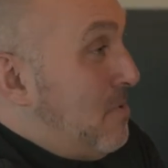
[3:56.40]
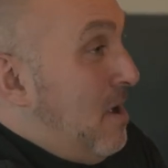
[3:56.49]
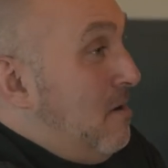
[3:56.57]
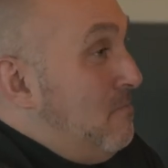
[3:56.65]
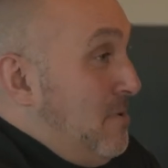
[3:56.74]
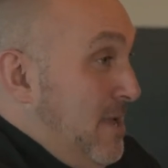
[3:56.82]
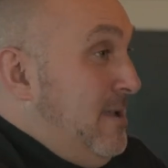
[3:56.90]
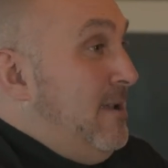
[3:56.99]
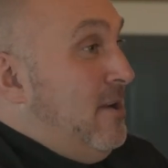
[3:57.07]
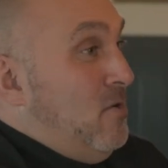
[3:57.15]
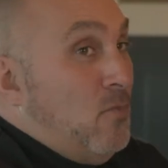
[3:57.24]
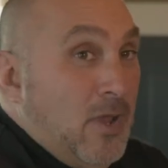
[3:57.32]
about being
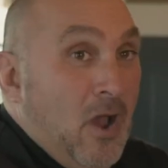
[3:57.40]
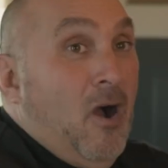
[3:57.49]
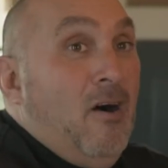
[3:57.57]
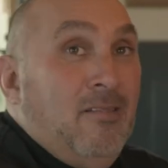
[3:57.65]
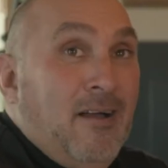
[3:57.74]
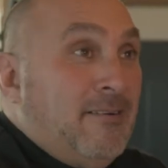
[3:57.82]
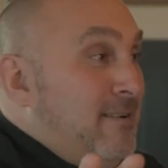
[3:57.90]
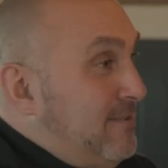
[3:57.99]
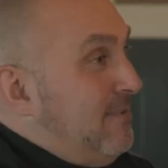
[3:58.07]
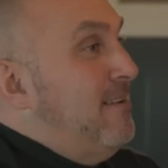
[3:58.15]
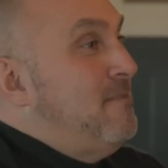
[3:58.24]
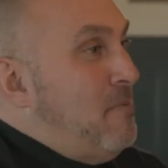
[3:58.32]
here. We all are
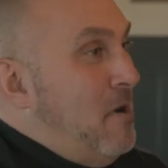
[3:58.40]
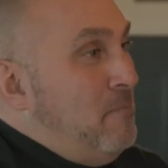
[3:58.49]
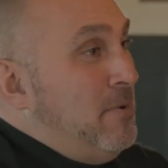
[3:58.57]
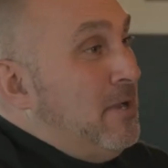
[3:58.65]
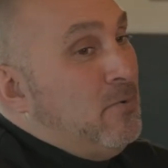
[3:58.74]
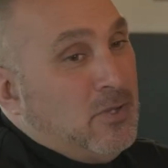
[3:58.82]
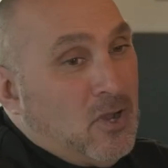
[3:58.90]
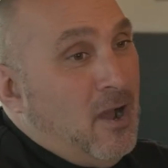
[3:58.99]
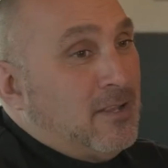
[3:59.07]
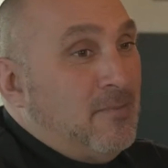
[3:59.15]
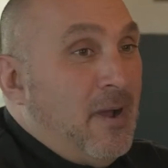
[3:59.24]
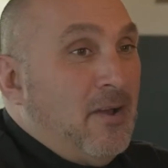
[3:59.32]
excited about being here. We
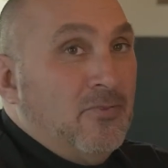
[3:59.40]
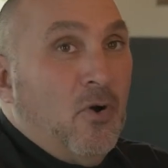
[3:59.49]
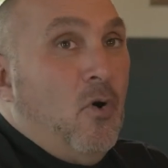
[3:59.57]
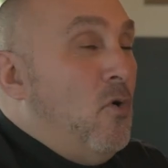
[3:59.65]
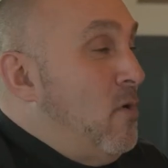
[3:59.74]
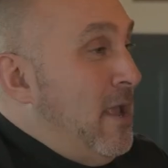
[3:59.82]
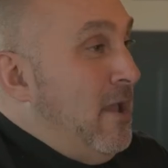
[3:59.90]
talked about the whole way